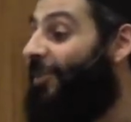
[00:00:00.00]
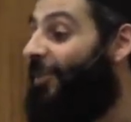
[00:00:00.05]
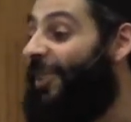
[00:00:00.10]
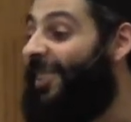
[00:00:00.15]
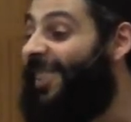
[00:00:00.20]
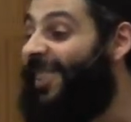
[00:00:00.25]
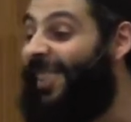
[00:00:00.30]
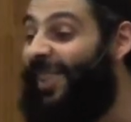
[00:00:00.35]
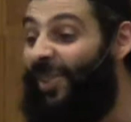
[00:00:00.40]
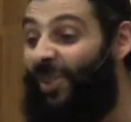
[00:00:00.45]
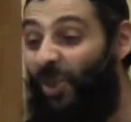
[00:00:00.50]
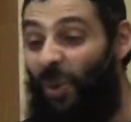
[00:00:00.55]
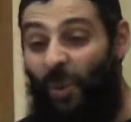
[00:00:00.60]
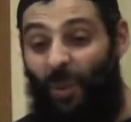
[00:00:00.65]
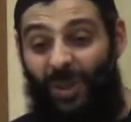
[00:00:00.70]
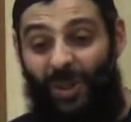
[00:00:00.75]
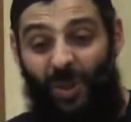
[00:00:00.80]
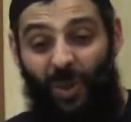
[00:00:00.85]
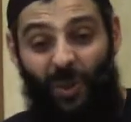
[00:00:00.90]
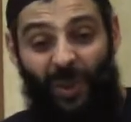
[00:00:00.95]
Once they saw
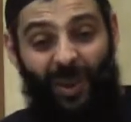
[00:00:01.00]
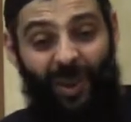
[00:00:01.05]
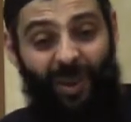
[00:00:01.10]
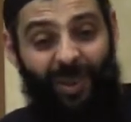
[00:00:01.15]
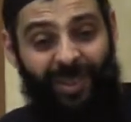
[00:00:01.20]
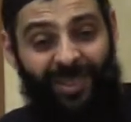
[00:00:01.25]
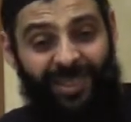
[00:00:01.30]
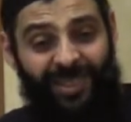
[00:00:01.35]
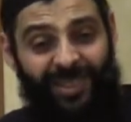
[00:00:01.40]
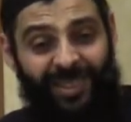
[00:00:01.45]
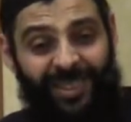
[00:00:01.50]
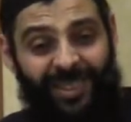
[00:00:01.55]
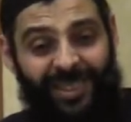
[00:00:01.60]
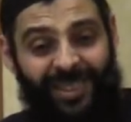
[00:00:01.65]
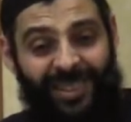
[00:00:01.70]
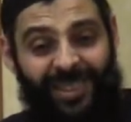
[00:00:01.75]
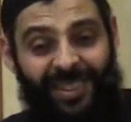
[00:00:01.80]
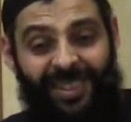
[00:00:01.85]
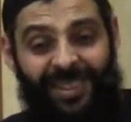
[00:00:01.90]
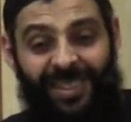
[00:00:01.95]
what's going on,
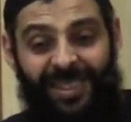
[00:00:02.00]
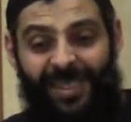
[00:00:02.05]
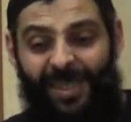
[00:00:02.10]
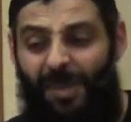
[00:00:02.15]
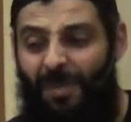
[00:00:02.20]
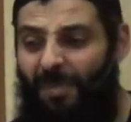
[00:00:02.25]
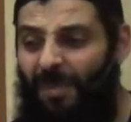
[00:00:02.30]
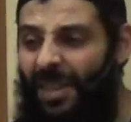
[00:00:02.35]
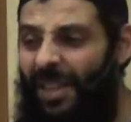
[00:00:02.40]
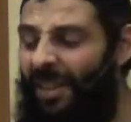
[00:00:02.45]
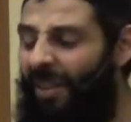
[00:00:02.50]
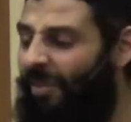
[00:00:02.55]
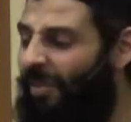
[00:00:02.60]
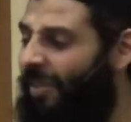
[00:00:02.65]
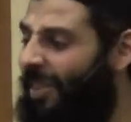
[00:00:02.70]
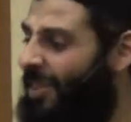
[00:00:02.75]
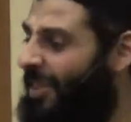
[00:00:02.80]
simply enough,